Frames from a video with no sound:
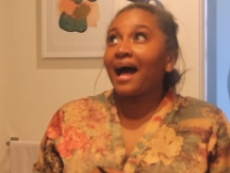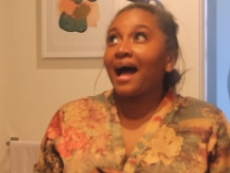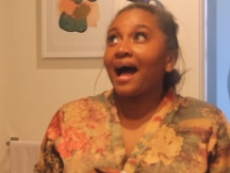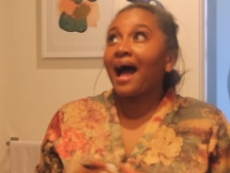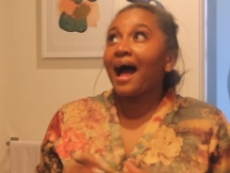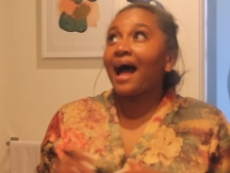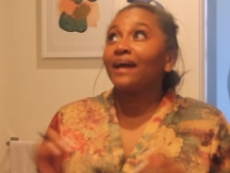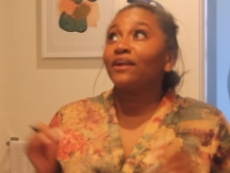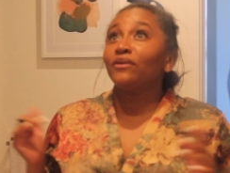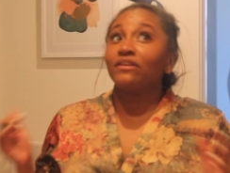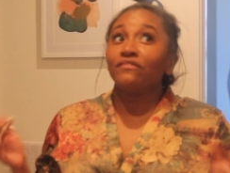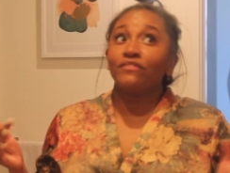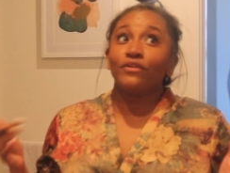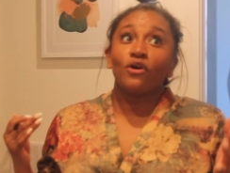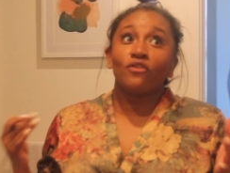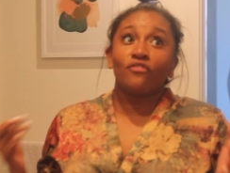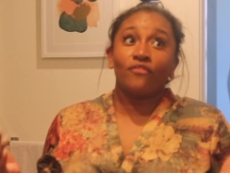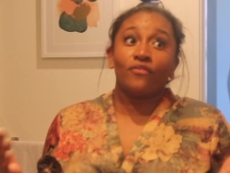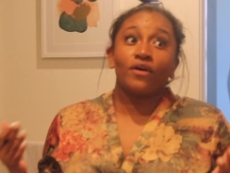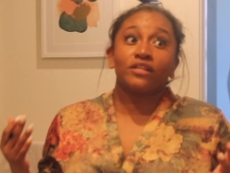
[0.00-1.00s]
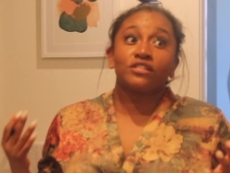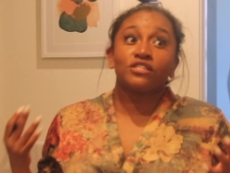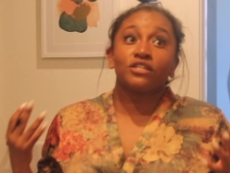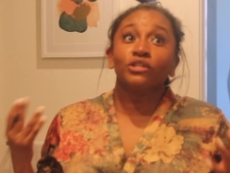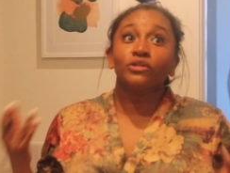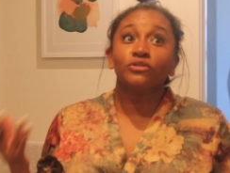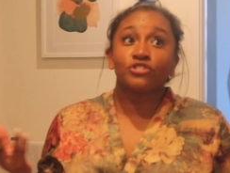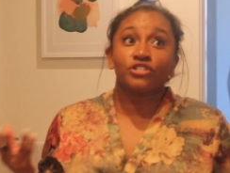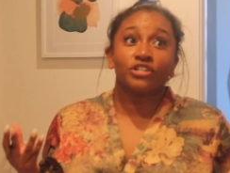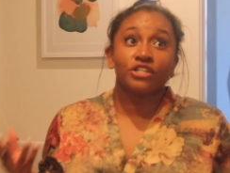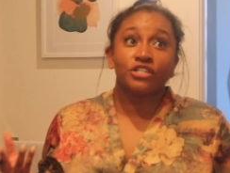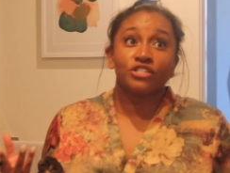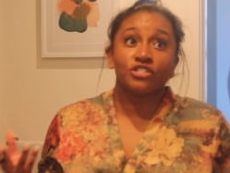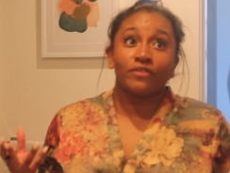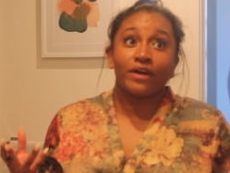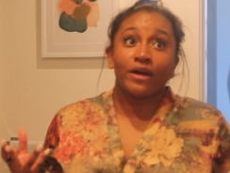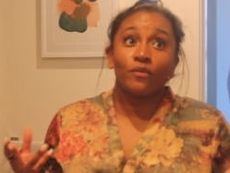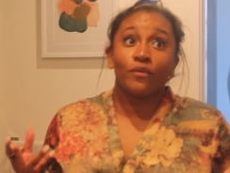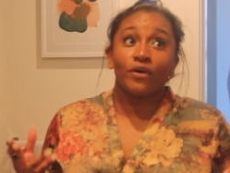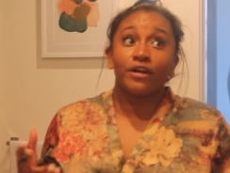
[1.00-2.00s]
don't even know if delusional is the
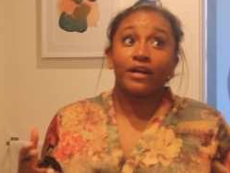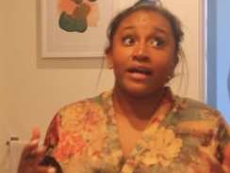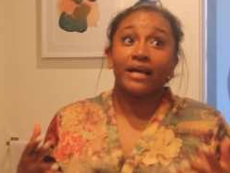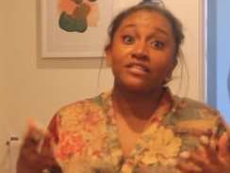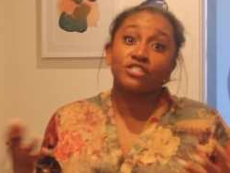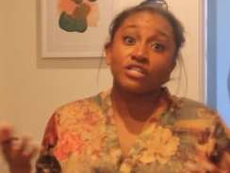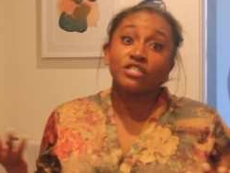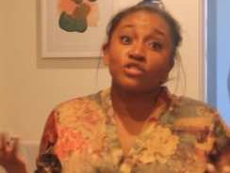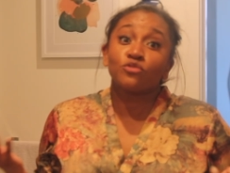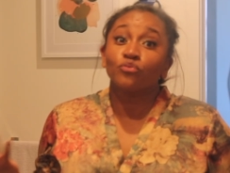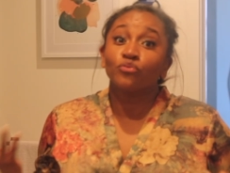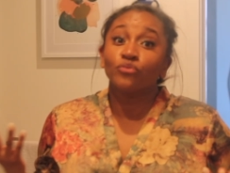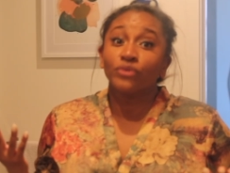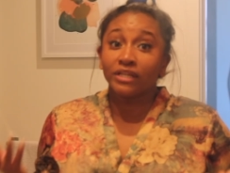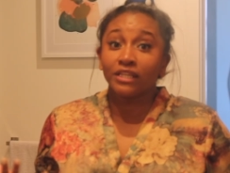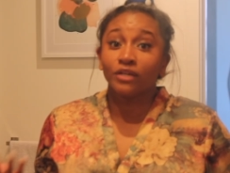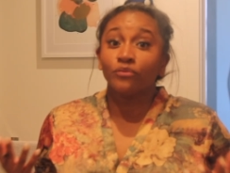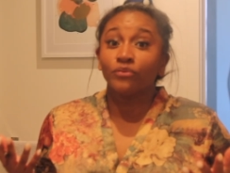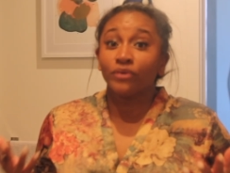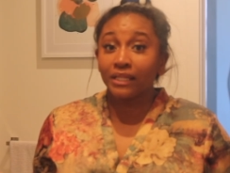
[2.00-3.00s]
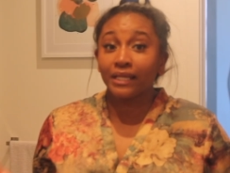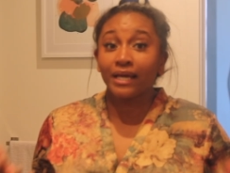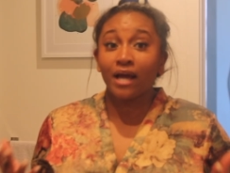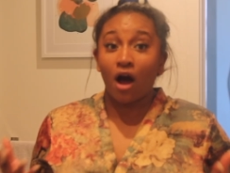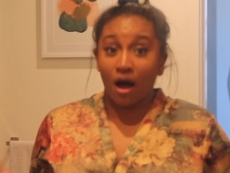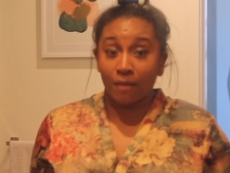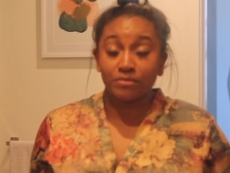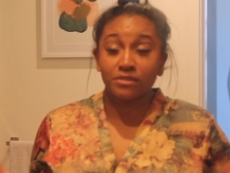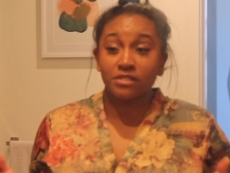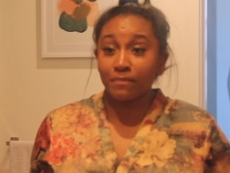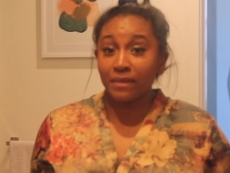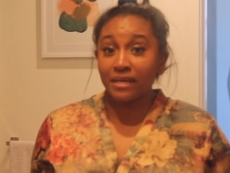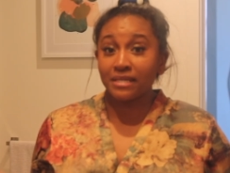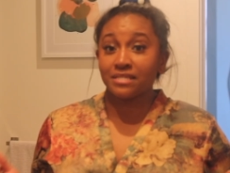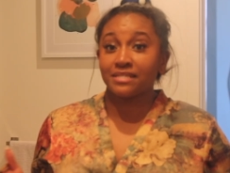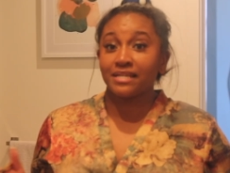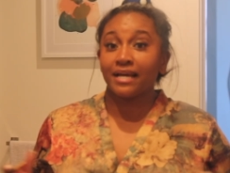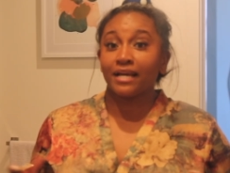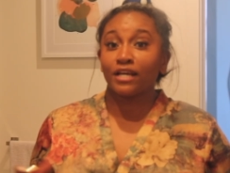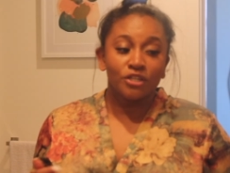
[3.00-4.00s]
right word. It's just really, really
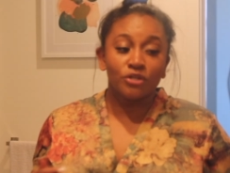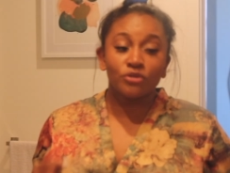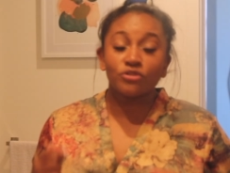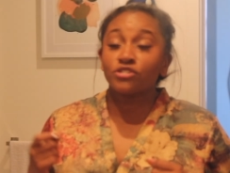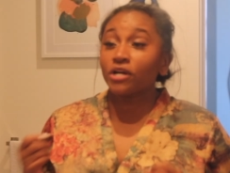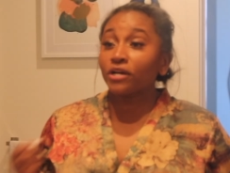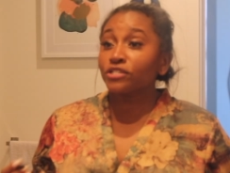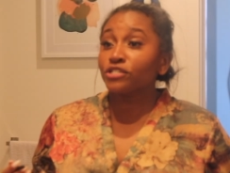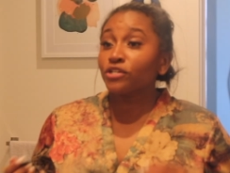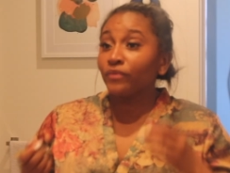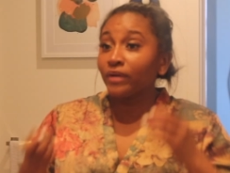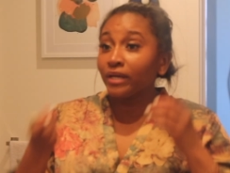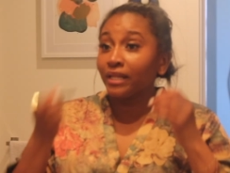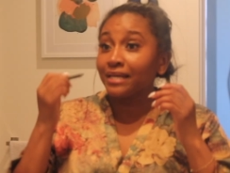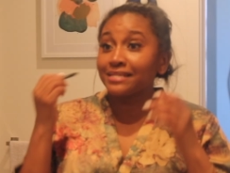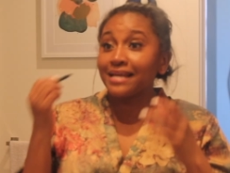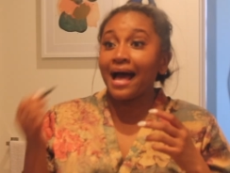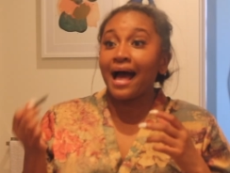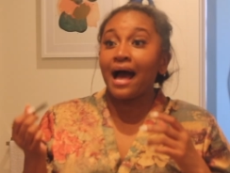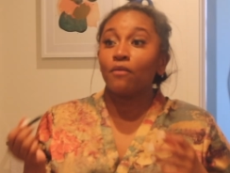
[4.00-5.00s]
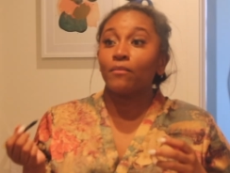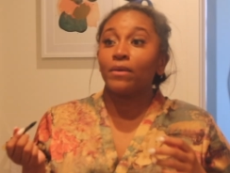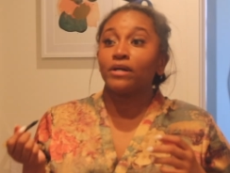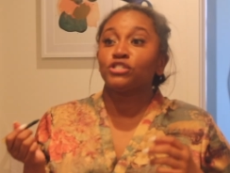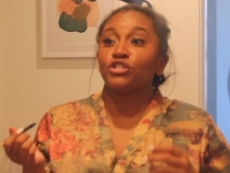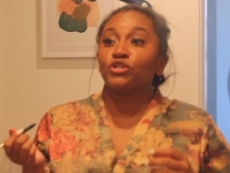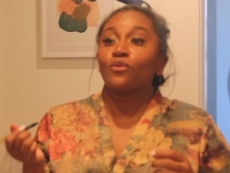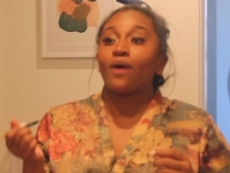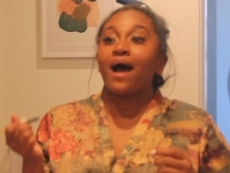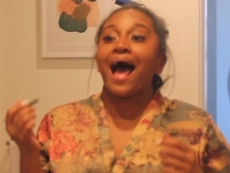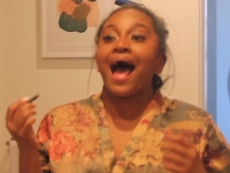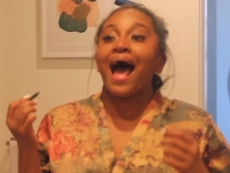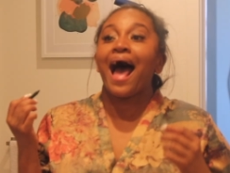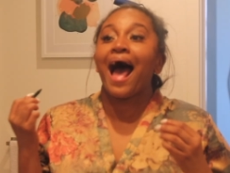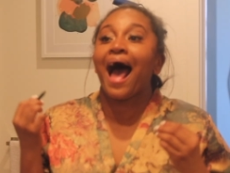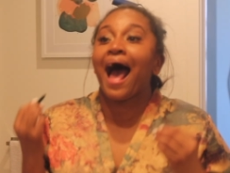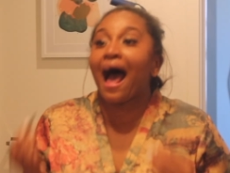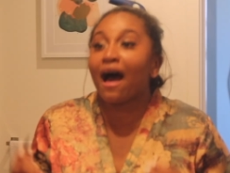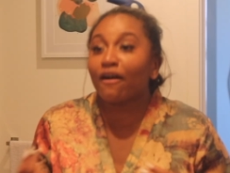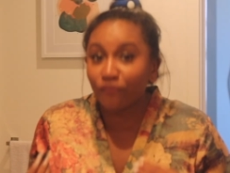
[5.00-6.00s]
optimistic. You start to realize how much you
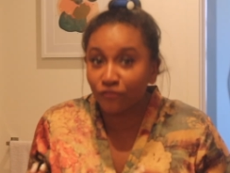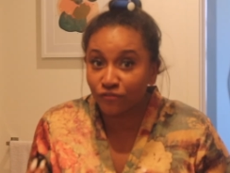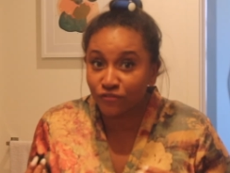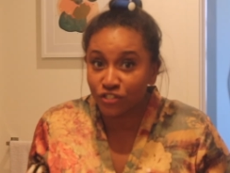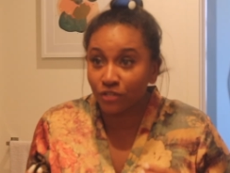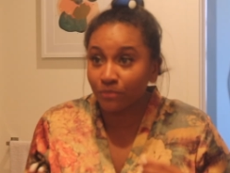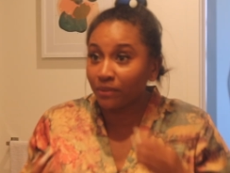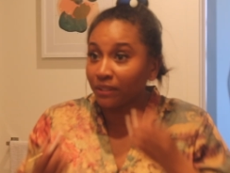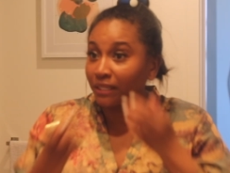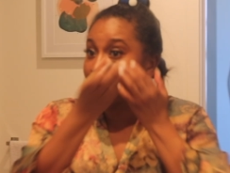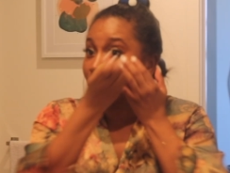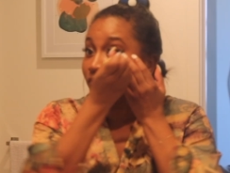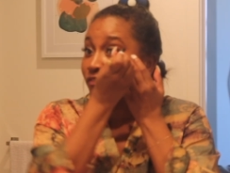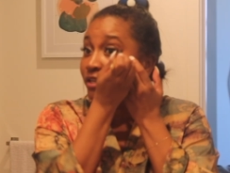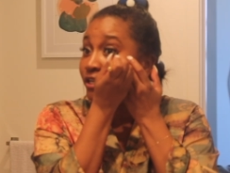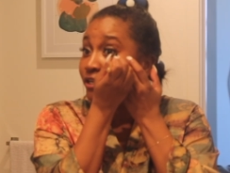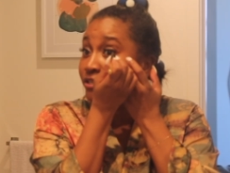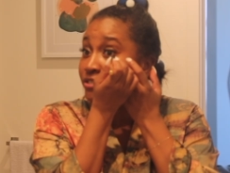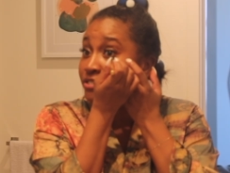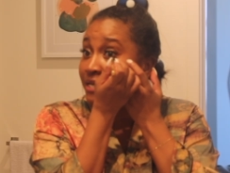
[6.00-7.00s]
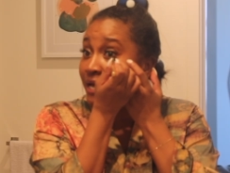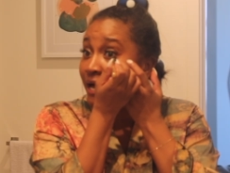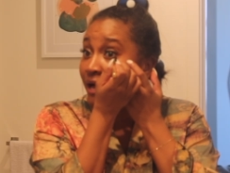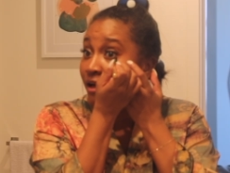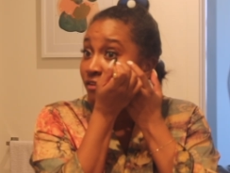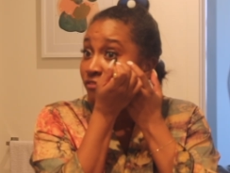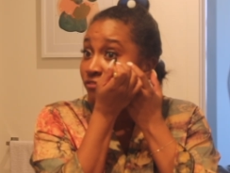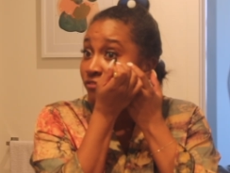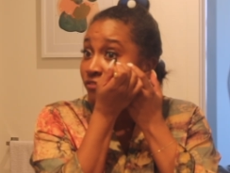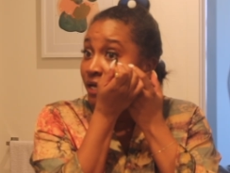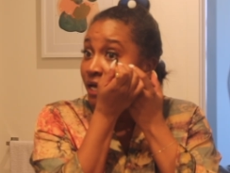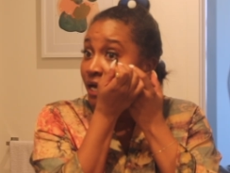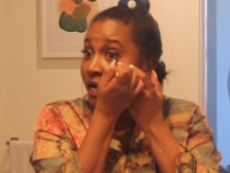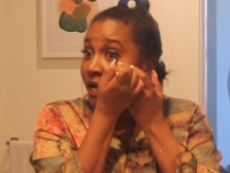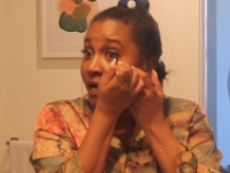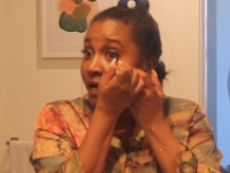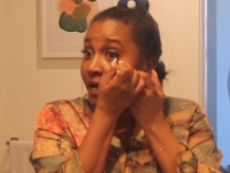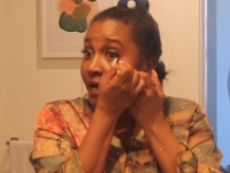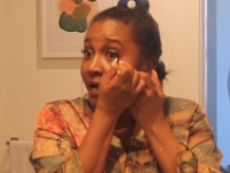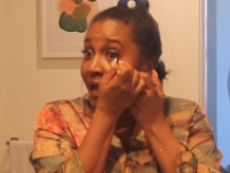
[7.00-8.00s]
have to believe in yourself,
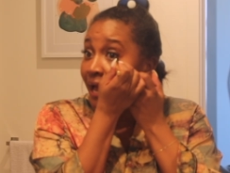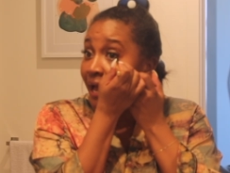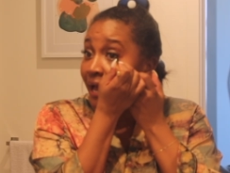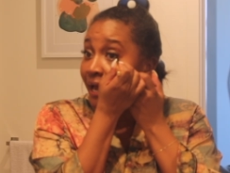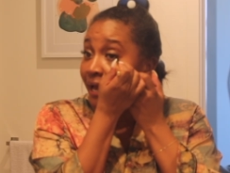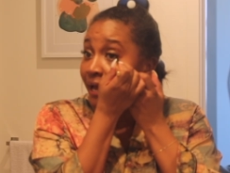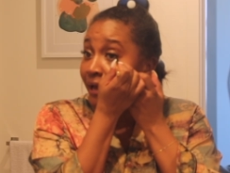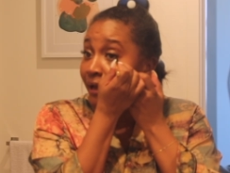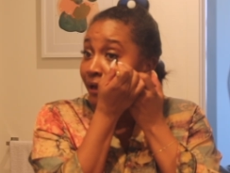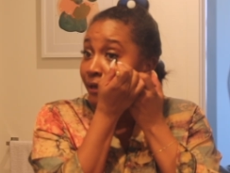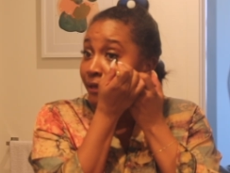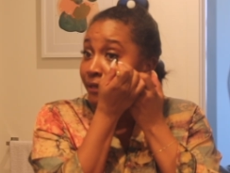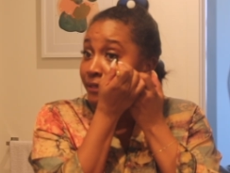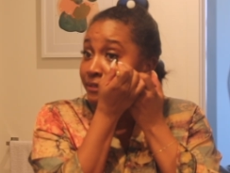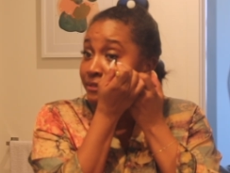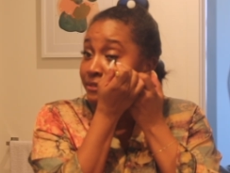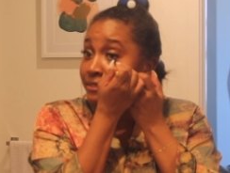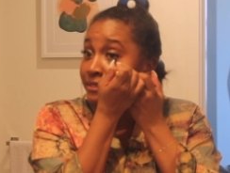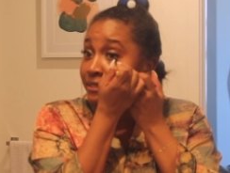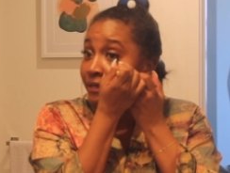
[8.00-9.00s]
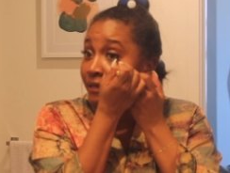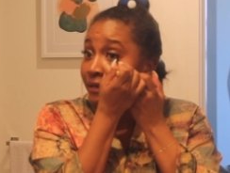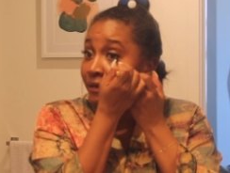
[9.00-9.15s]
and